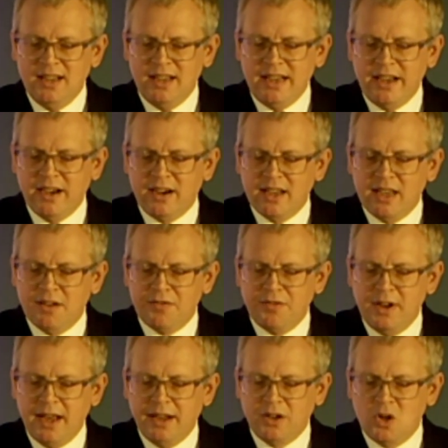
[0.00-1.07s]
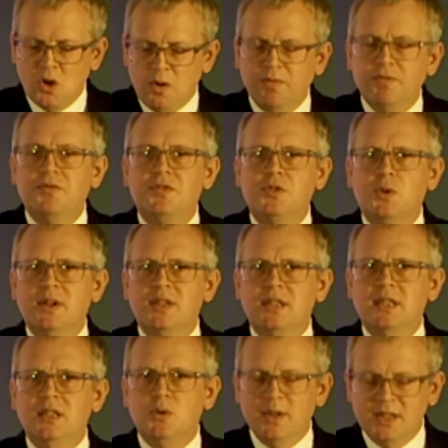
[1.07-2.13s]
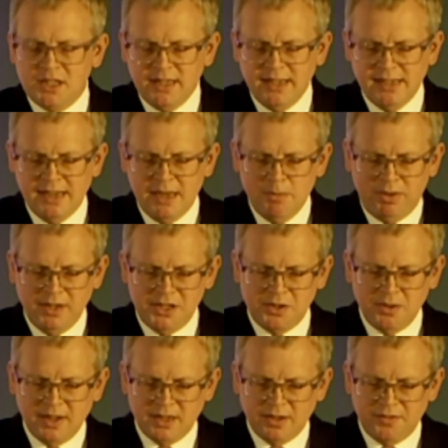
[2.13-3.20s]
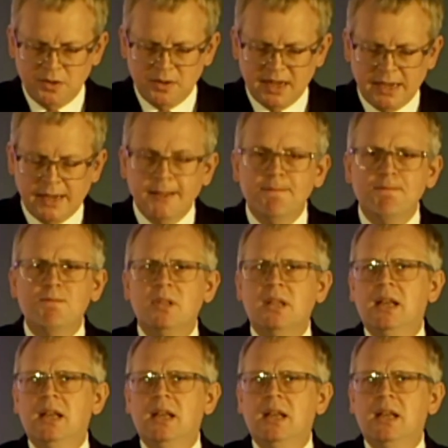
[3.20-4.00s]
EIF NatConf 2020. Please do that if you can.